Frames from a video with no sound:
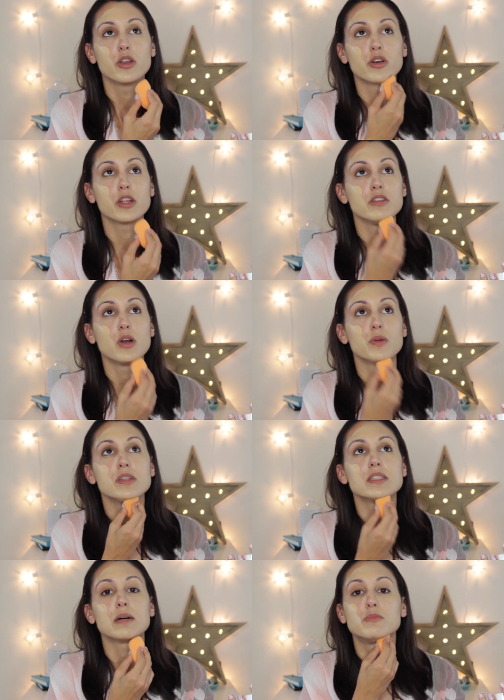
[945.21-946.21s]
you're going to
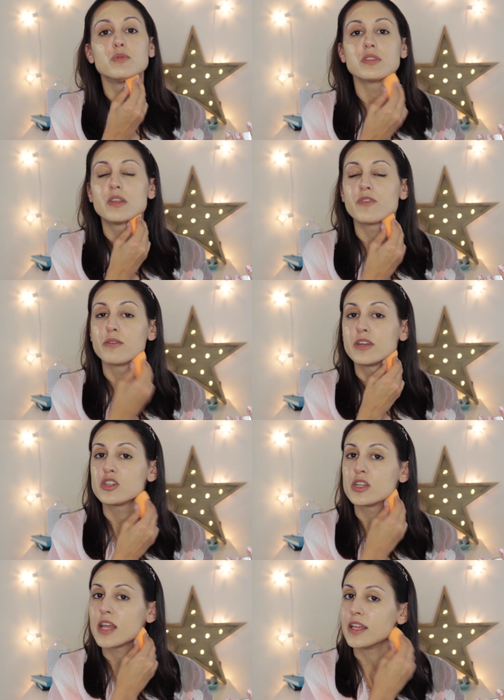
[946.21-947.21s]
notice that most of the
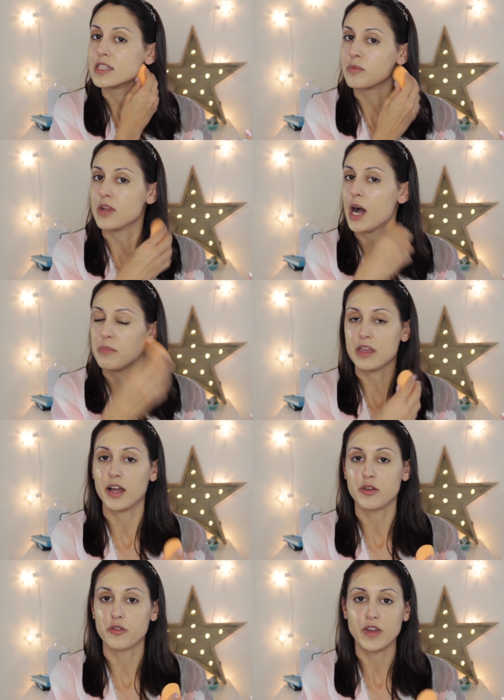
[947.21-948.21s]
foundation ends up not being
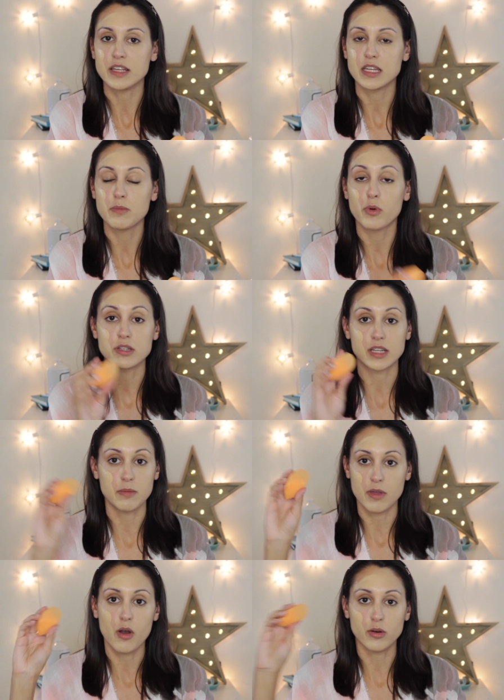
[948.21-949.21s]
on your face anymore. It's
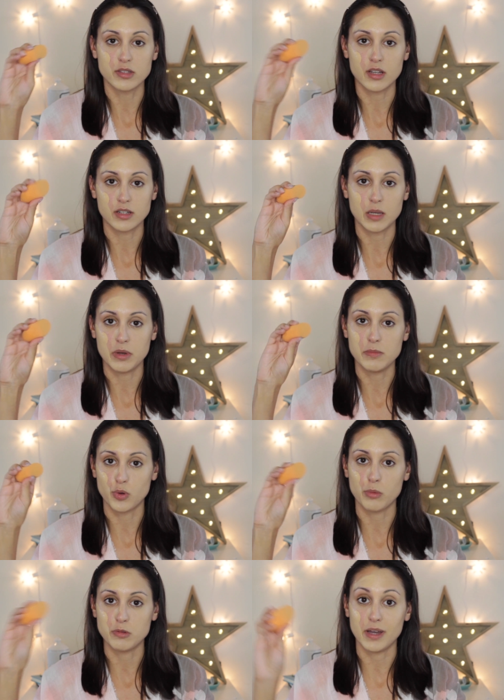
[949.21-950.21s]
going to be all sucked up and
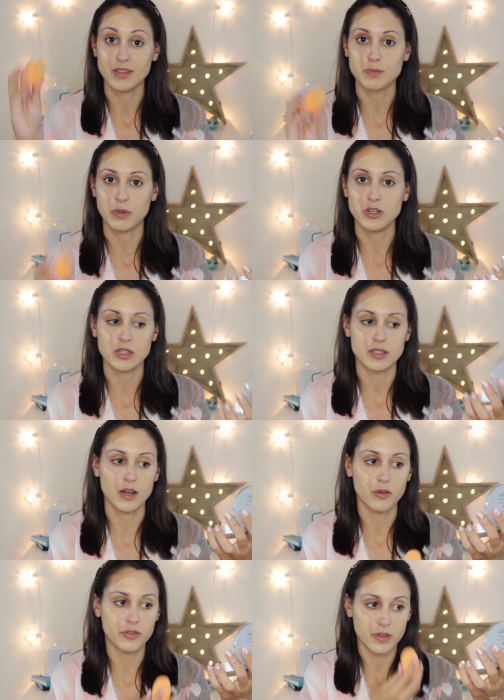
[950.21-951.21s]
absorbed by the sponge
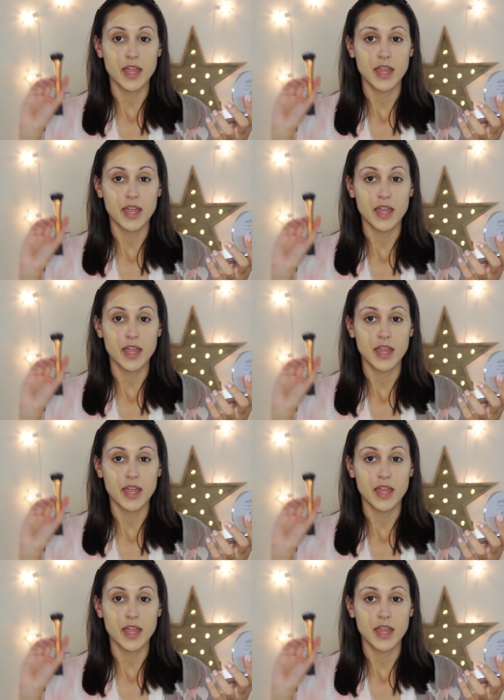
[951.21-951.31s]
itself.